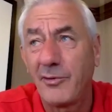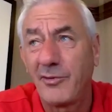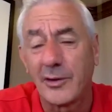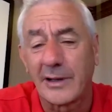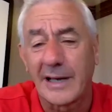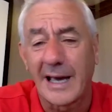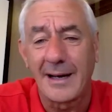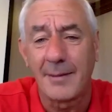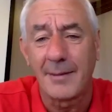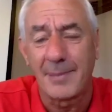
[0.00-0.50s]

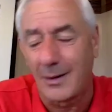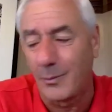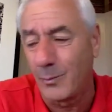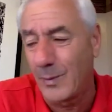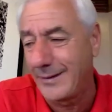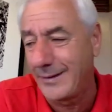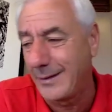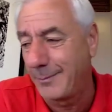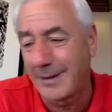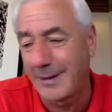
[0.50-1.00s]
forget about
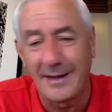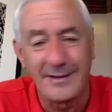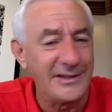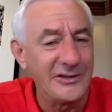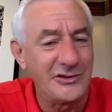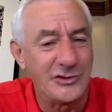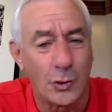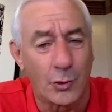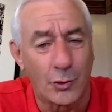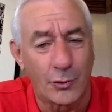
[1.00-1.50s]
when you play
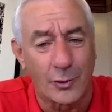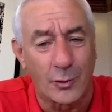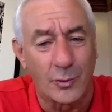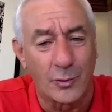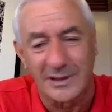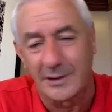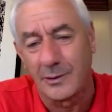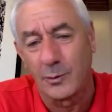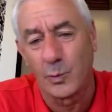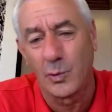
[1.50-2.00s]
these
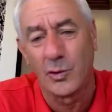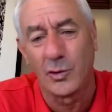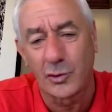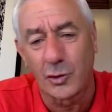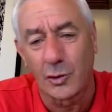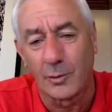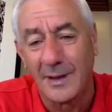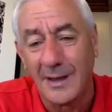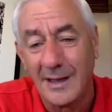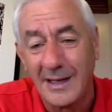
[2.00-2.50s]
Euros and the World
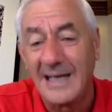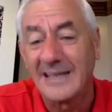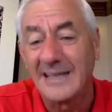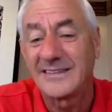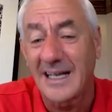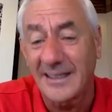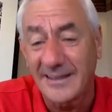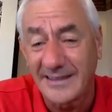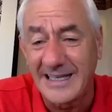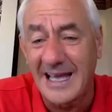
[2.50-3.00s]
Cup, it's
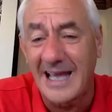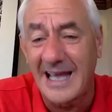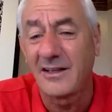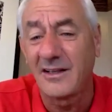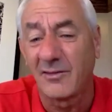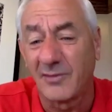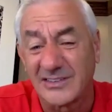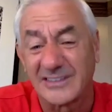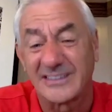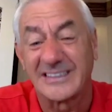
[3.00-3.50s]
at the end
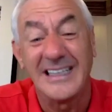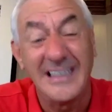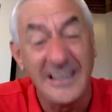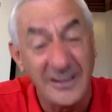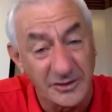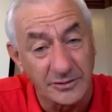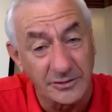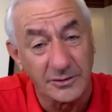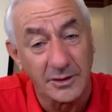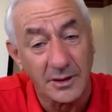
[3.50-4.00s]
of a
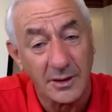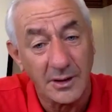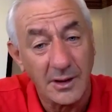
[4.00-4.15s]
season.